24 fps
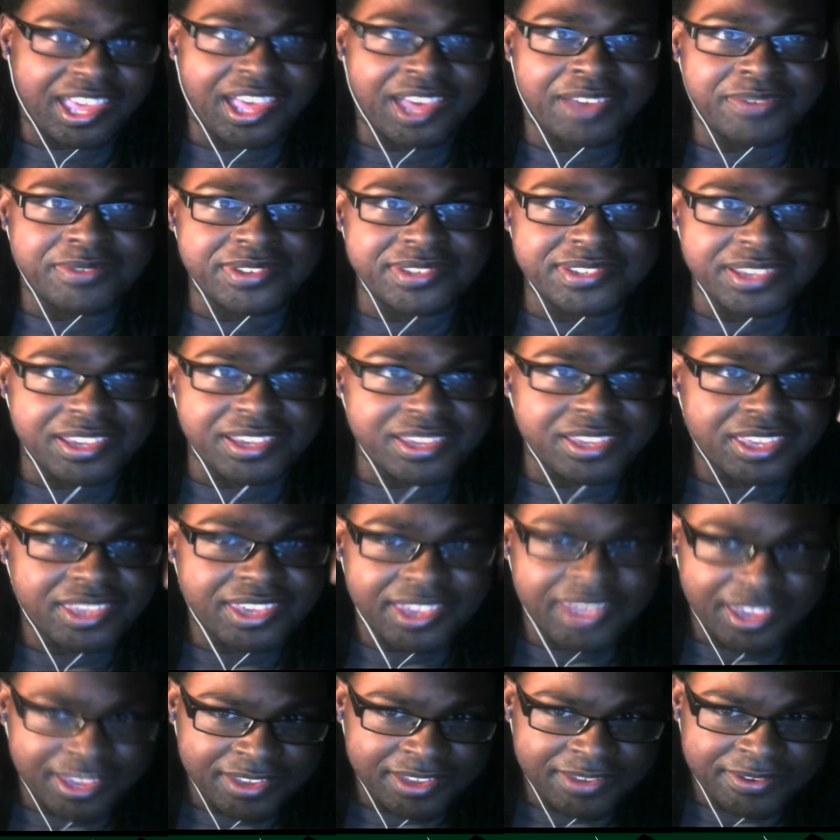was a
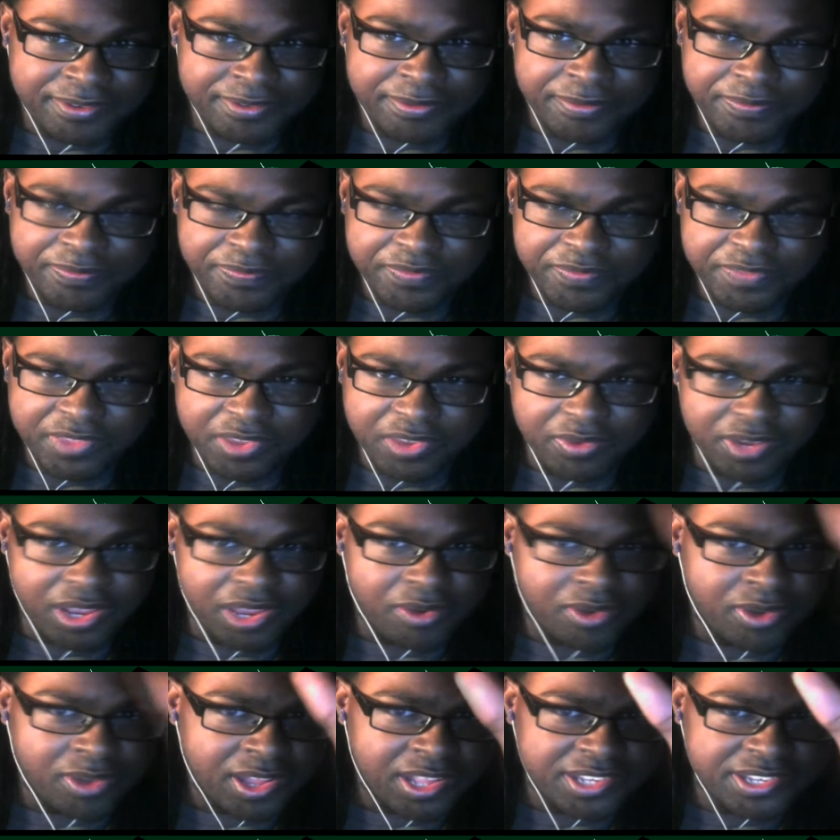kid when I
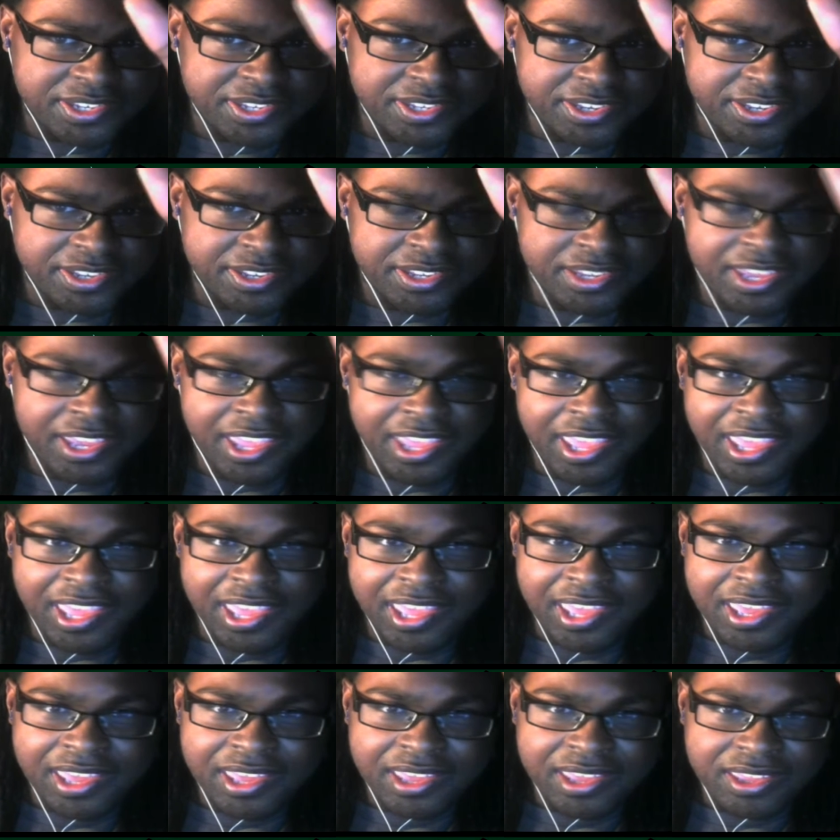watched it,
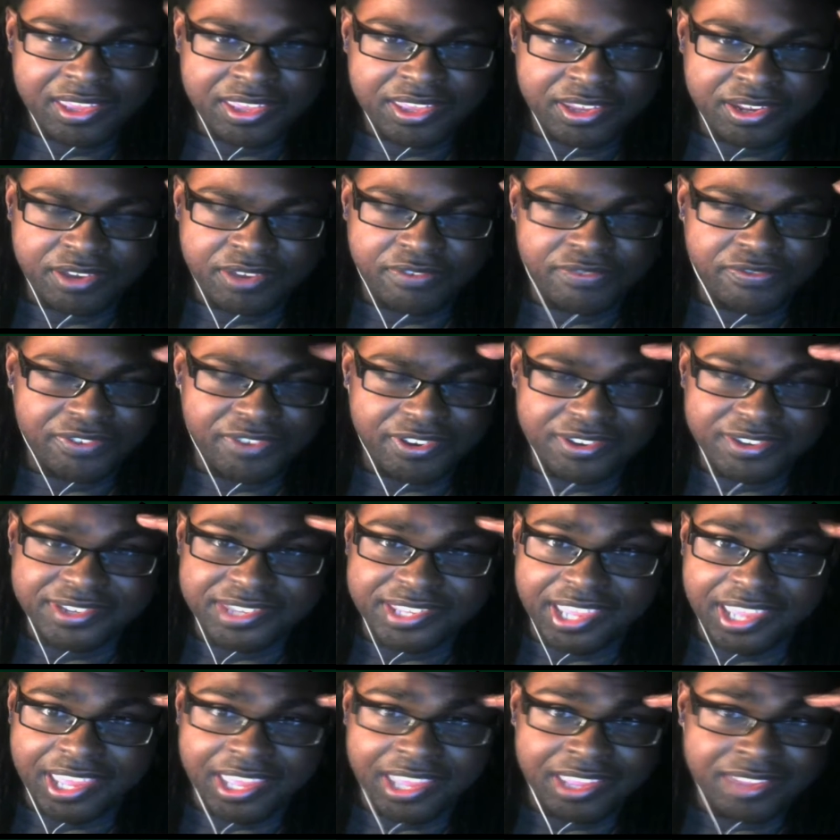first,
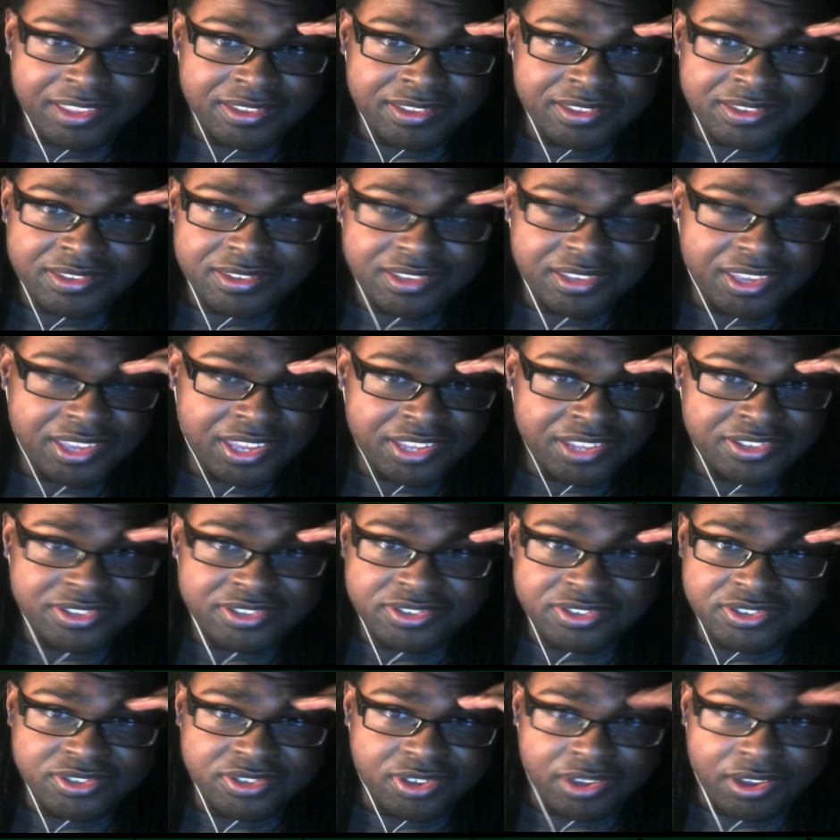and it's
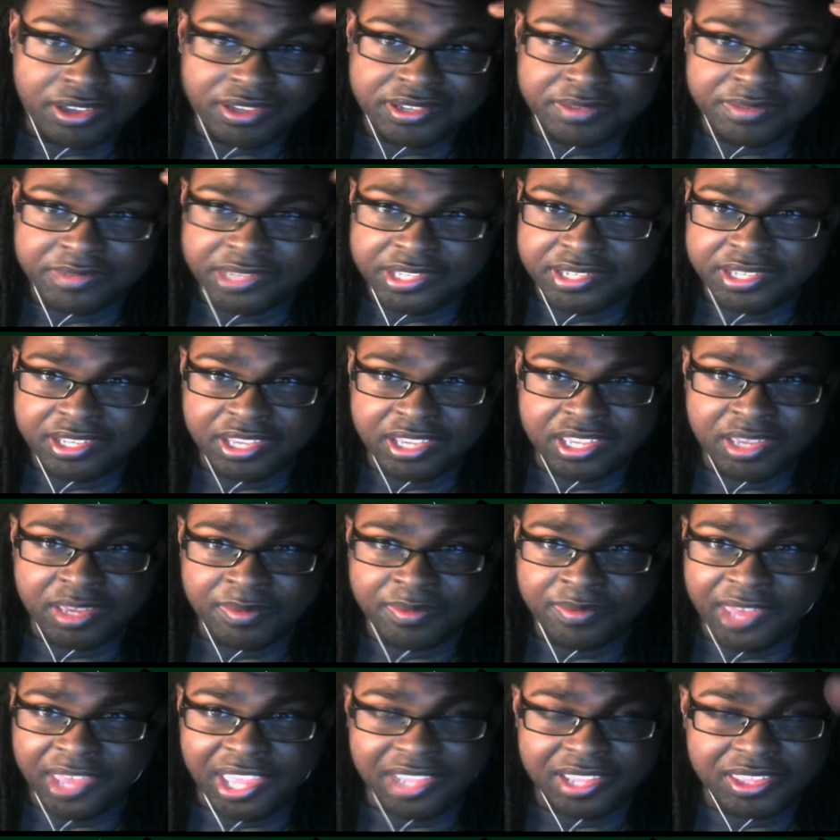just awesome to see it come
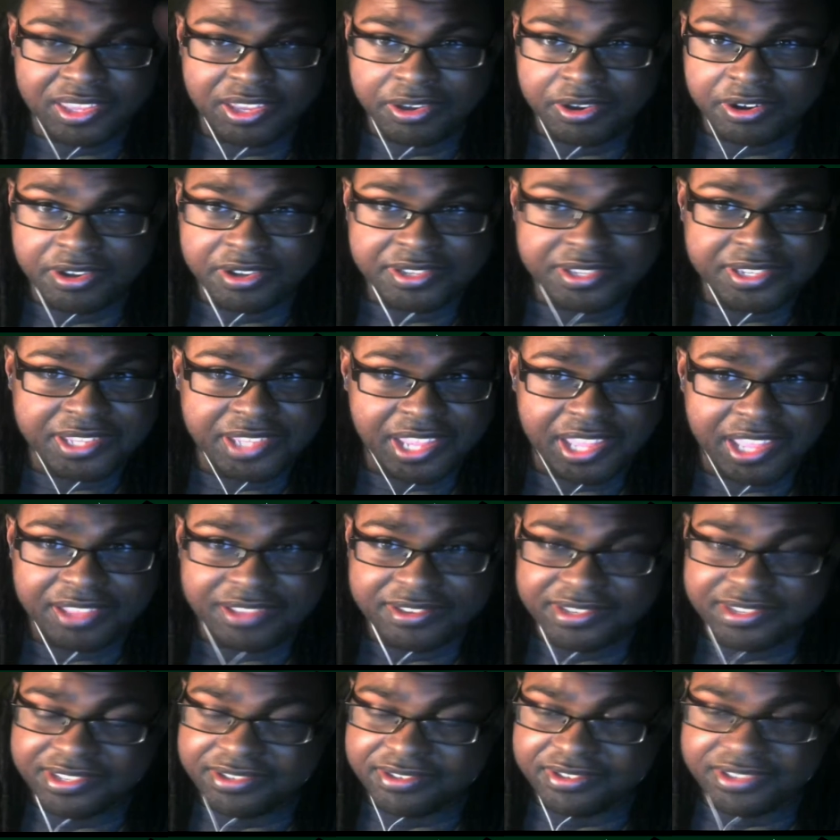back. The art style is
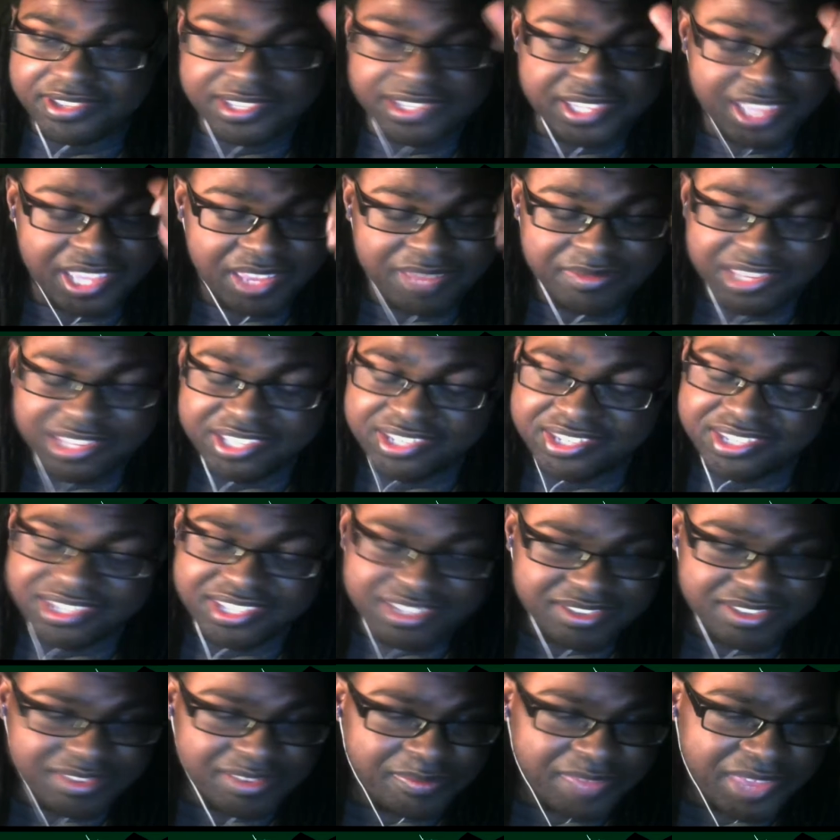still the same. It's still
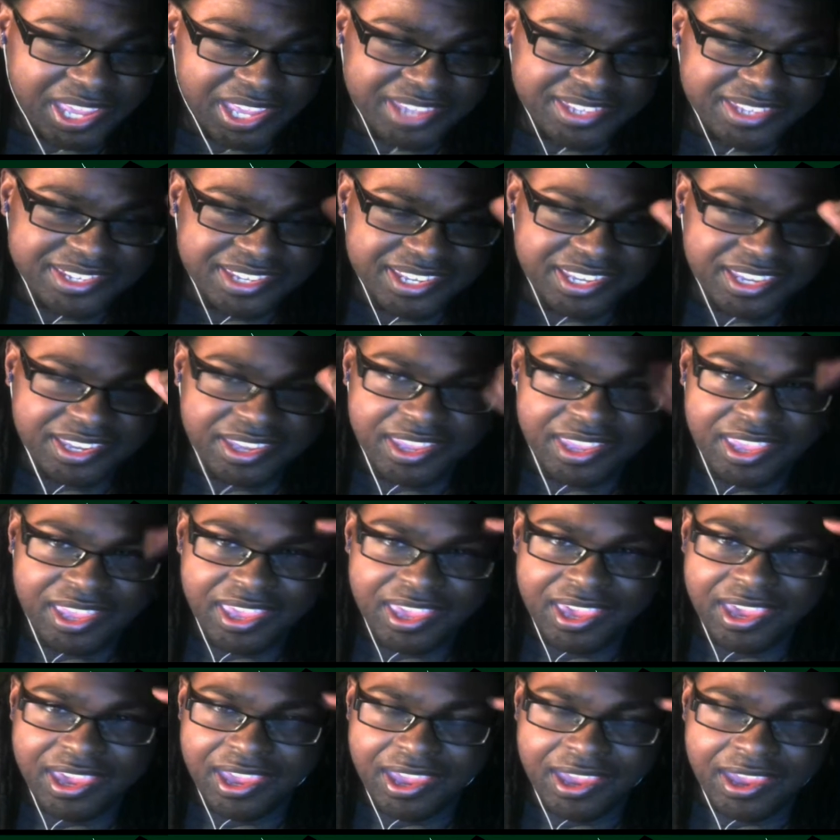amazing,
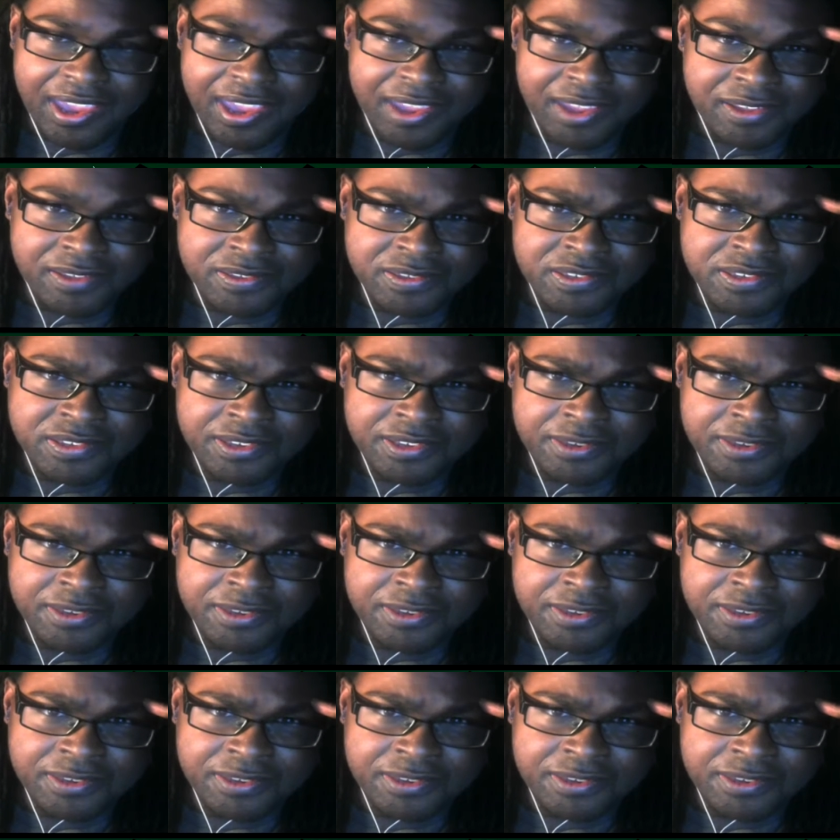and